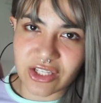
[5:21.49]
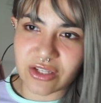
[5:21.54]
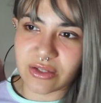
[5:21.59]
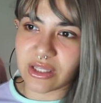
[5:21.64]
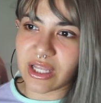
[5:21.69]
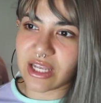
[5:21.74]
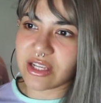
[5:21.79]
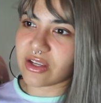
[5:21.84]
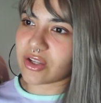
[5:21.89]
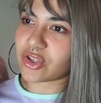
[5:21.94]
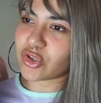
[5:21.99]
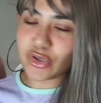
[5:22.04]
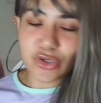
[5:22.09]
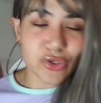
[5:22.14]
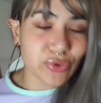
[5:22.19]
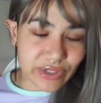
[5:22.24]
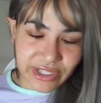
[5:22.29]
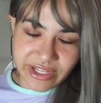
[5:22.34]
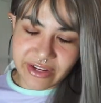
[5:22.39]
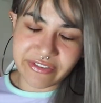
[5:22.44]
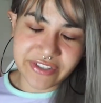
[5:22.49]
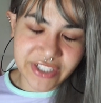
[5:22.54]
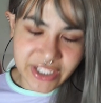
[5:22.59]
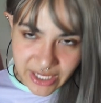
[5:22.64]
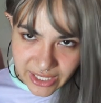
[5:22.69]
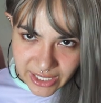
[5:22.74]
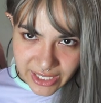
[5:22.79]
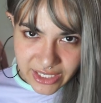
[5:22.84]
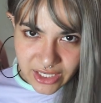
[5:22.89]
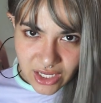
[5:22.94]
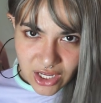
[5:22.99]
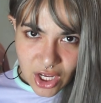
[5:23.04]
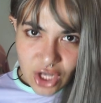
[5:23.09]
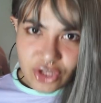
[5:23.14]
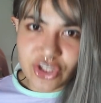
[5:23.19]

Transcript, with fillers: to let your true self shine.